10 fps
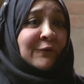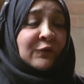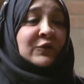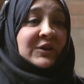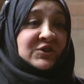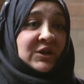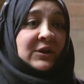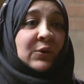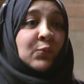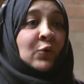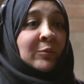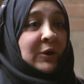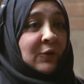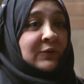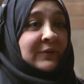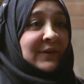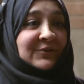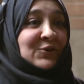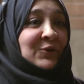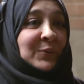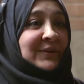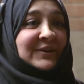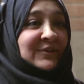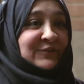and shelter and warm clothing. That's the only way they're going to